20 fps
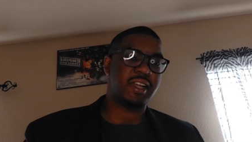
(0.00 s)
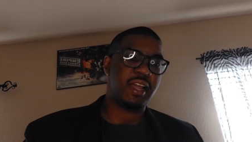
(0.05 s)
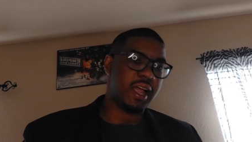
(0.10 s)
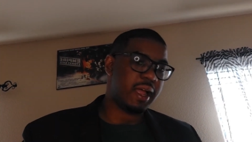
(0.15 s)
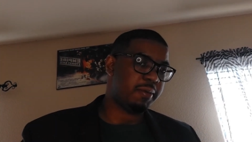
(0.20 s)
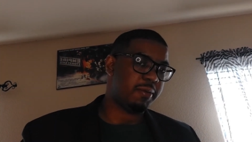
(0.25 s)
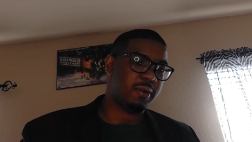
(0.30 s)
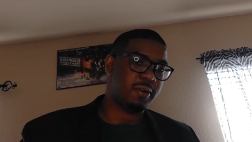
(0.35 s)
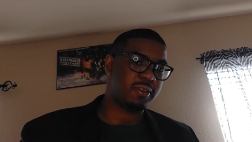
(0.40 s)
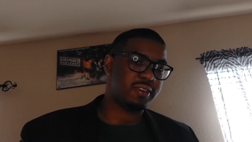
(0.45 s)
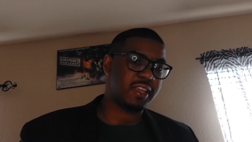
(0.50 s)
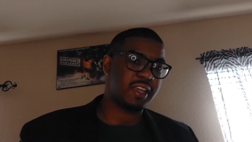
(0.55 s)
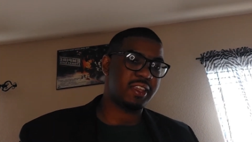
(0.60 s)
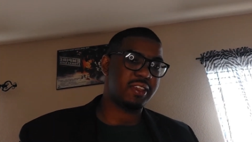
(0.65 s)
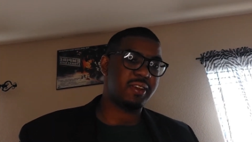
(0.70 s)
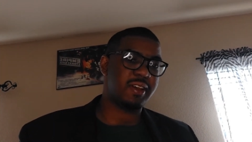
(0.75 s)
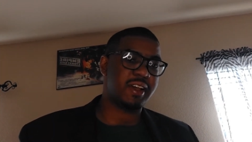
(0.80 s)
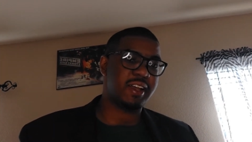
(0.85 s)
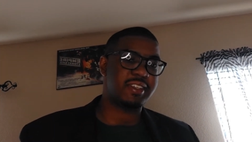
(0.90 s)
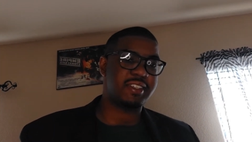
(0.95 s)
I'm going to take
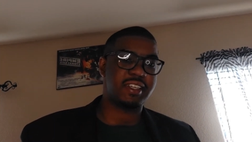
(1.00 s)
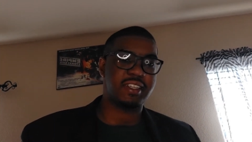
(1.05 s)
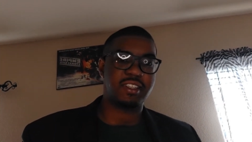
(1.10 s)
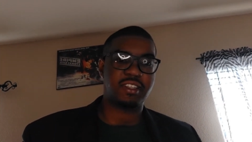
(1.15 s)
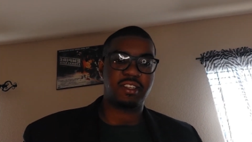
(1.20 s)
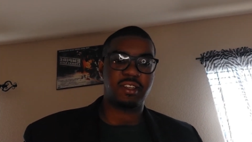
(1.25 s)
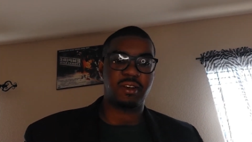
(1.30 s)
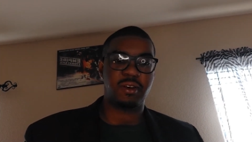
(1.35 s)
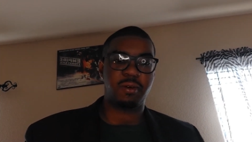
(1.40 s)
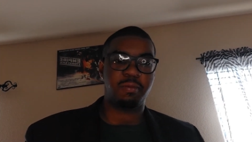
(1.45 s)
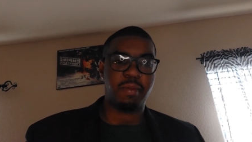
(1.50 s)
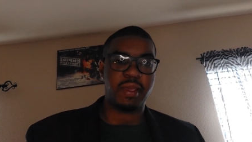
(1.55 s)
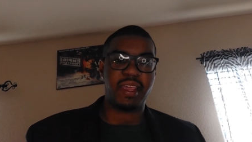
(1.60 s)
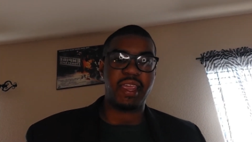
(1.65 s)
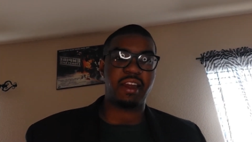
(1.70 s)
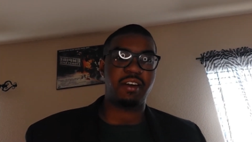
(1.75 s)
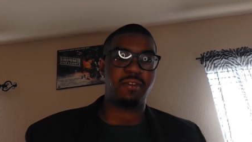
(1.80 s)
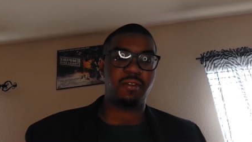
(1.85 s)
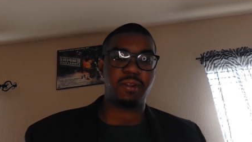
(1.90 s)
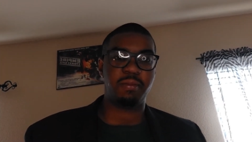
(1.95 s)
you guys in. So make
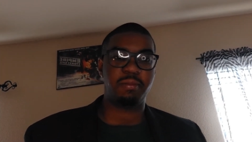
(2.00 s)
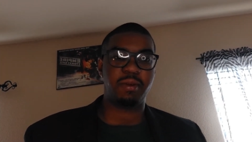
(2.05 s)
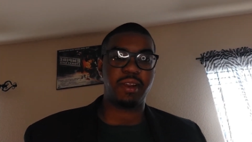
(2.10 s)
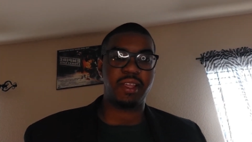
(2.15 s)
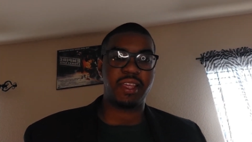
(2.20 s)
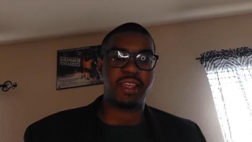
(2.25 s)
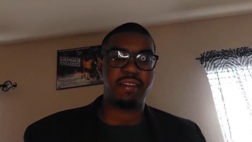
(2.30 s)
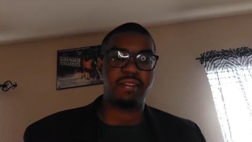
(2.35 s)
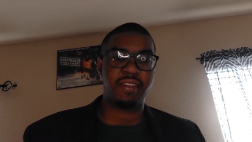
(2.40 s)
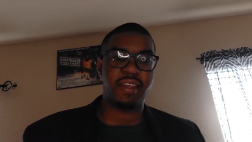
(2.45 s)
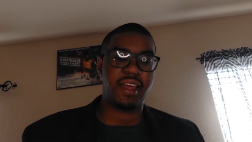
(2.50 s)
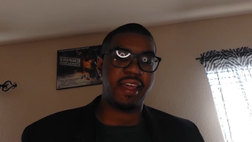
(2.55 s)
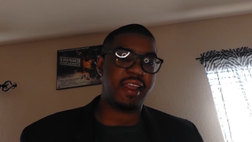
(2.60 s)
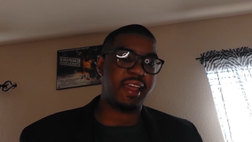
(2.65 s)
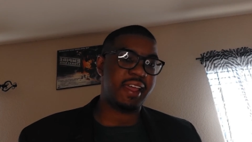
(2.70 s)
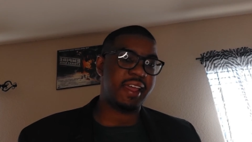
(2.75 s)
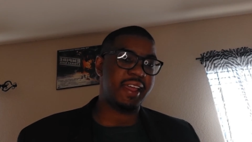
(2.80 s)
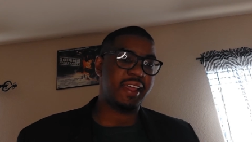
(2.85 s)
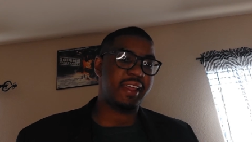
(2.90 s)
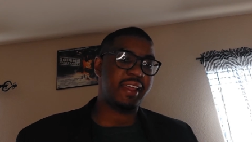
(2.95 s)
everyone believe that,
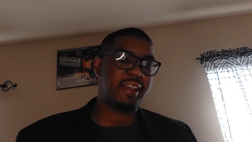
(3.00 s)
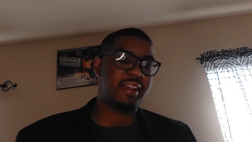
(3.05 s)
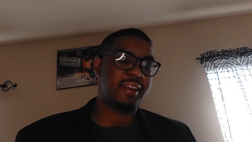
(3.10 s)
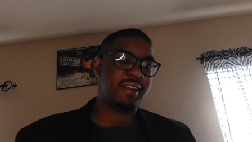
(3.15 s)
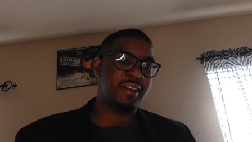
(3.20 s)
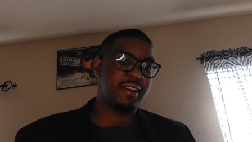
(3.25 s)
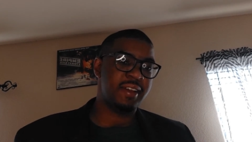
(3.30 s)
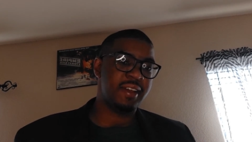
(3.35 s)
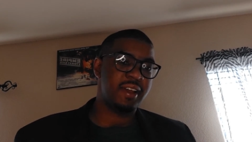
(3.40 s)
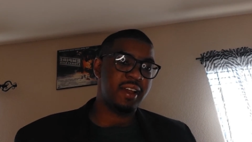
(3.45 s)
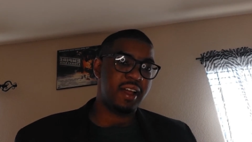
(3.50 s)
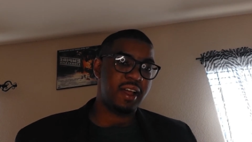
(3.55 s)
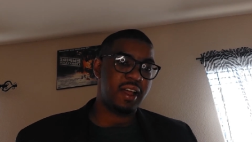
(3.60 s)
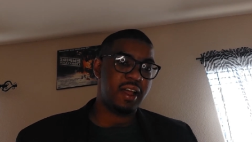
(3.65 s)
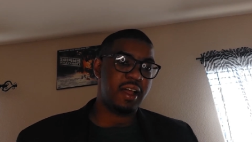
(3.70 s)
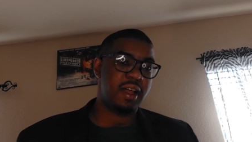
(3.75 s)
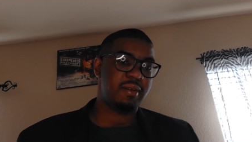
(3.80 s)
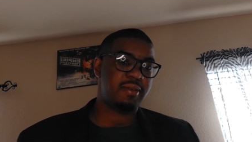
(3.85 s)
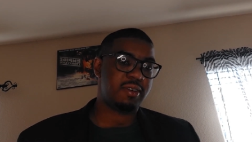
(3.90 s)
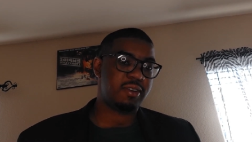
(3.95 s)
hey,
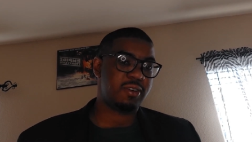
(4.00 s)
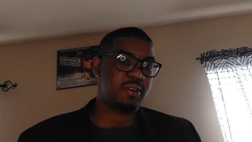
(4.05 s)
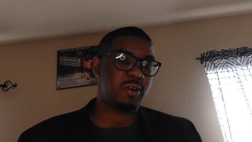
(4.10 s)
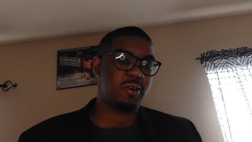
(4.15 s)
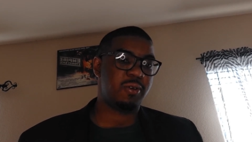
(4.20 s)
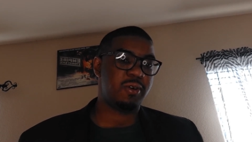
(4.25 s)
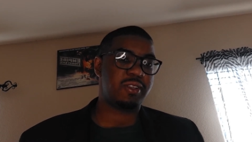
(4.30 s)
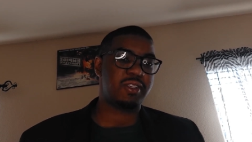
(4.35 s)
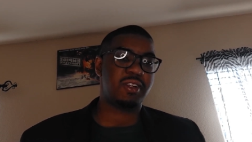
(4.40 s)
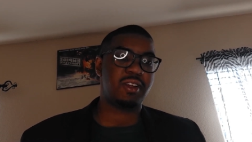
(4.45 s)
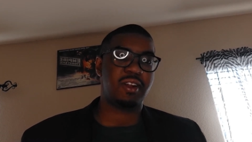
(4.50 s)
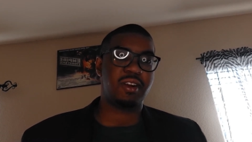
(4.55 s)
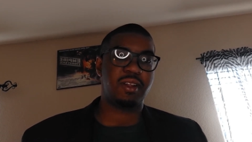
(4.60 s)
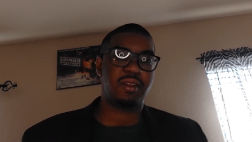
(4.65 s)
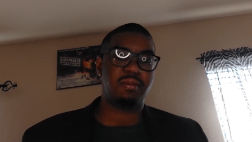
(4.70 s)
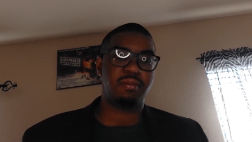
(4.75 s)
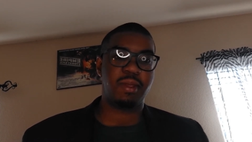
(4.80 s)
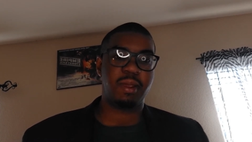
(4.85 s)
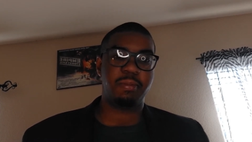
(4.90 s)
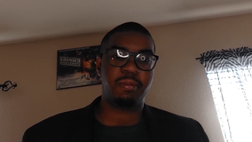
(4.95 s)
uh, Krakoa is
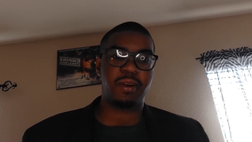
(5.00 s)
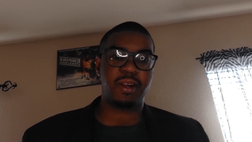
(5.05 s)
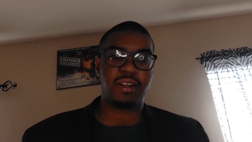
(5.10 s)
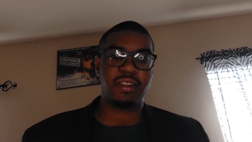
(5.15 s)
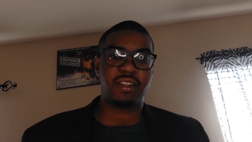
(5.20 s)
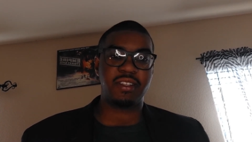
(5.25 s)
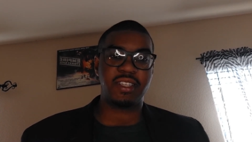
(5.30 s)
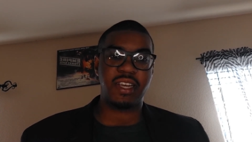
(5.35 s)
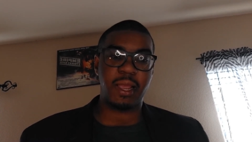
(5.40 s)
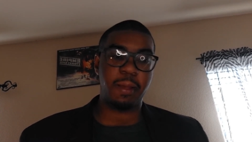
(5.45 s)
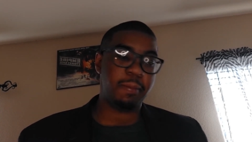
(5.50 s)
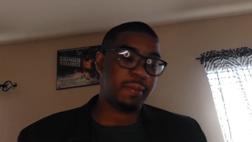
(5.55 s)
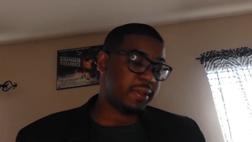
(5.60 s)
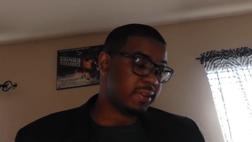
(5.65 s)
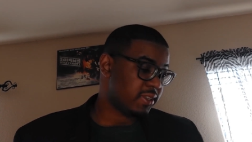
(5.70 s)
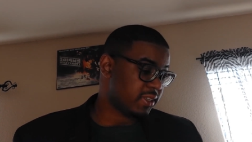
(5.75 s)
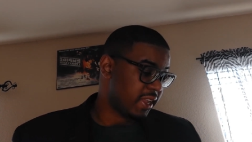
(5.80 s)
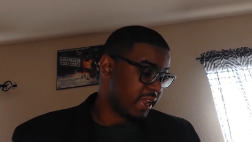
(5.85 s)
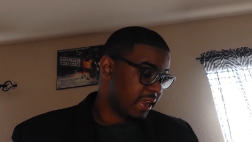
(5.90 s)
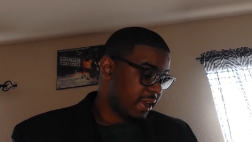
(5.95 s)
going to be protecting the
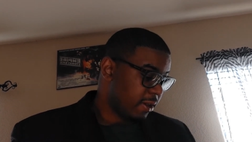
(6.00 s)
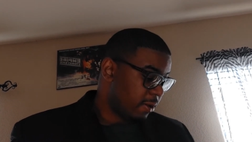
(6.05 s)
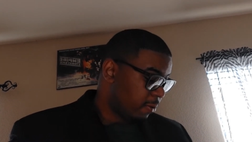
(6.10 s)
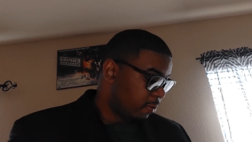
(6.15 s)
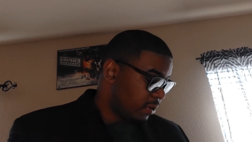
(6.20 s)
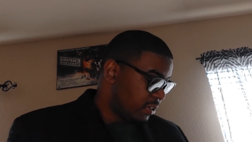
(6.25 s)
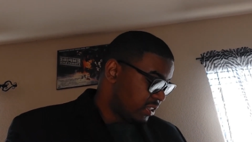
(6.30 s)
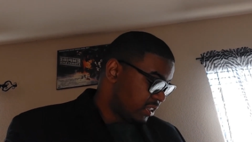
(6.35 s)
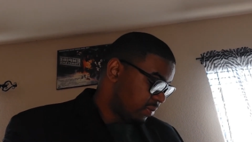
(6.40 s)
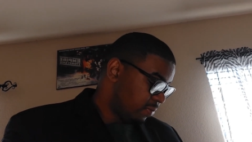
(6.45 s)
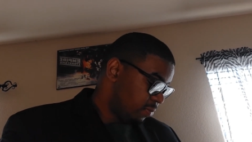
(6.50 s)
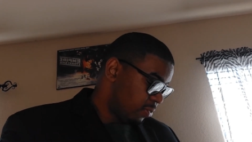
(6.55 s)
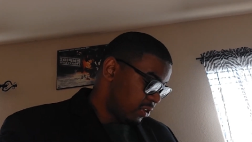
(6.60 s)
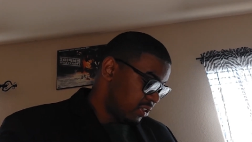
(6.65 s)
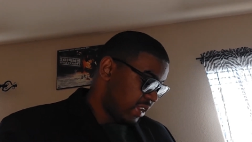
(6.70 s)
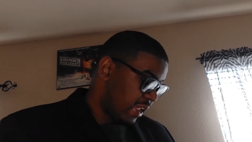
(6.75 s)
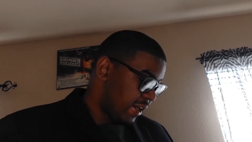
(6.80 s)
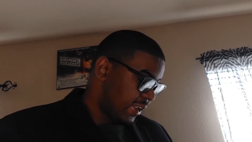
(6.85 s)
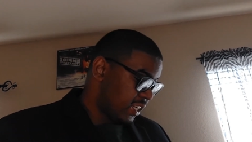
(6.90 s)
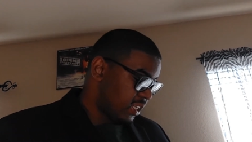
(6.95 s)
champions now, which was
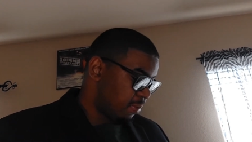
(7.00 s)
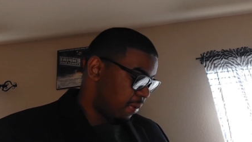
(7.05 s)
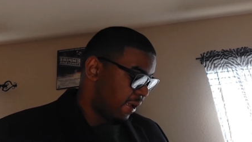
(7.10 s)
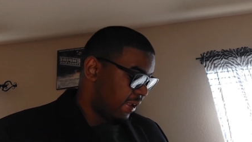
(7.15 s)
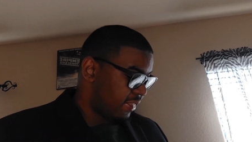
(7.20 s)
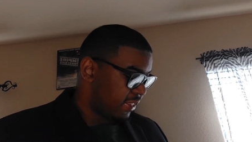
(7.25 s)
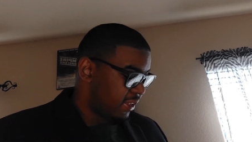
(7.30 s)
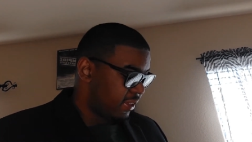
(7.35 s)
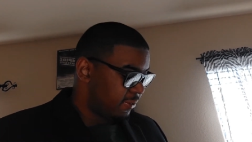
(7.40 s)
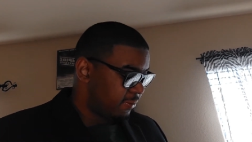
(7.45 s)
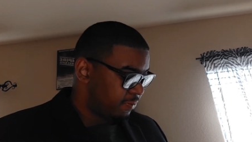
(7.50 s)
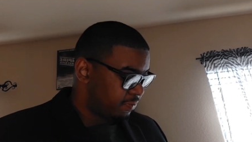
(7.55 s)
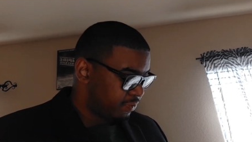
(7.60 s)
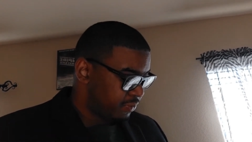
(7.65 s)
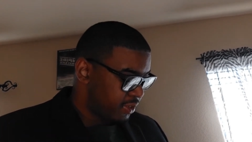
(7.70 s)
not expected.